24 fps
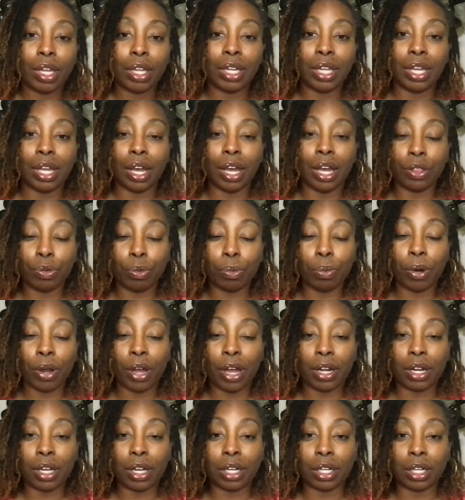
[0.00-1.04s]
The other
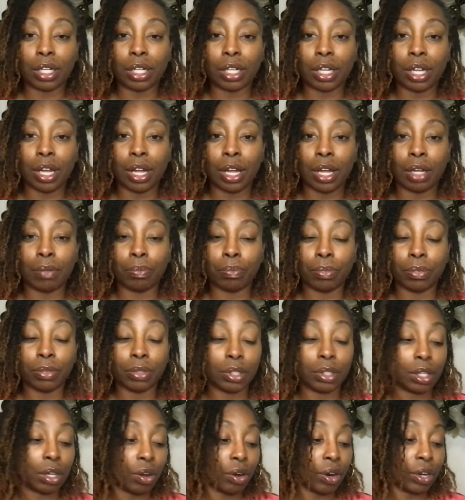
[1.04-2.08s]
product,
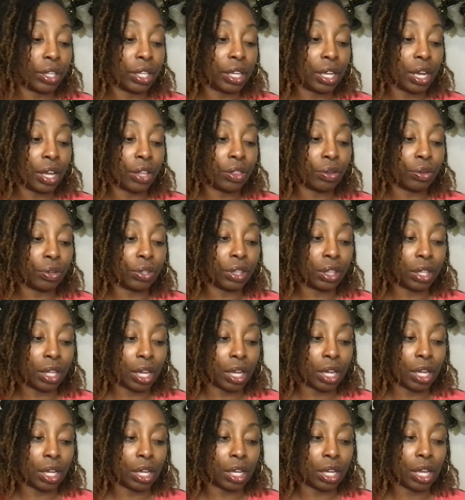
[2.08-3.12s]
or the other
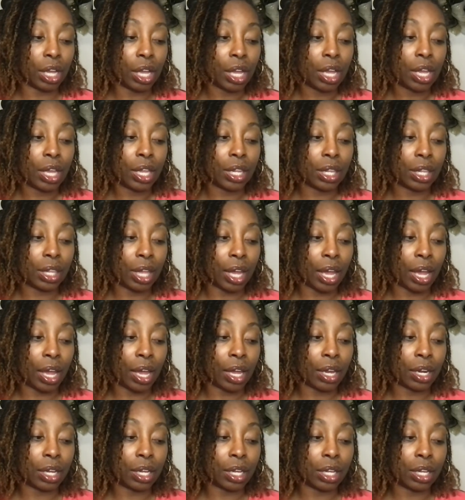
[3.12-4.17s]
thing
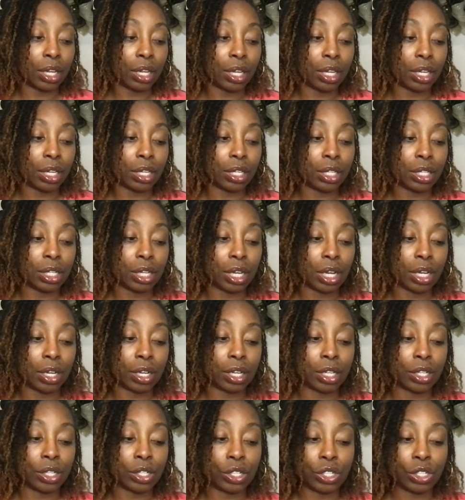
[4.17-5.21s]
that is a
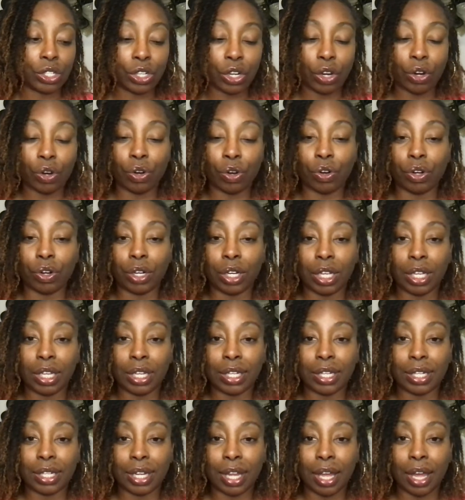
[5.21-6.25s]
concern,
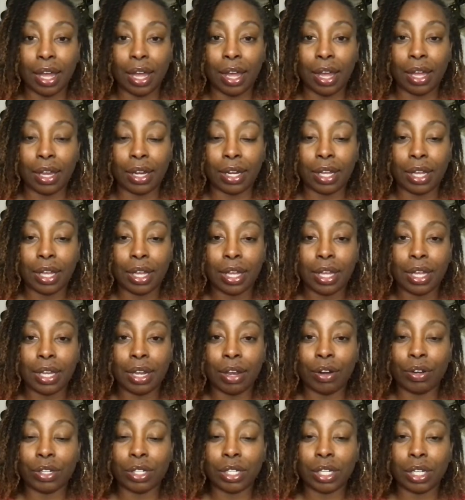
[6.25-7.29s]
is that
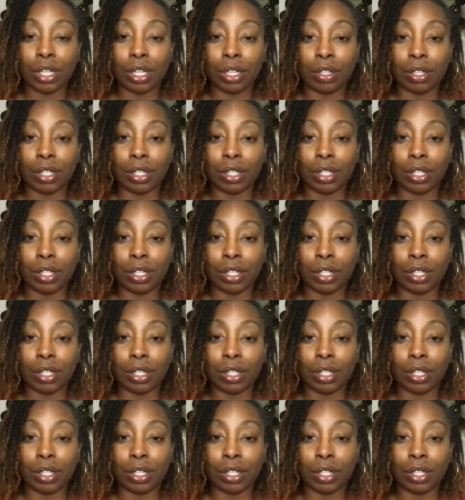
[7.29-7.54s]
there's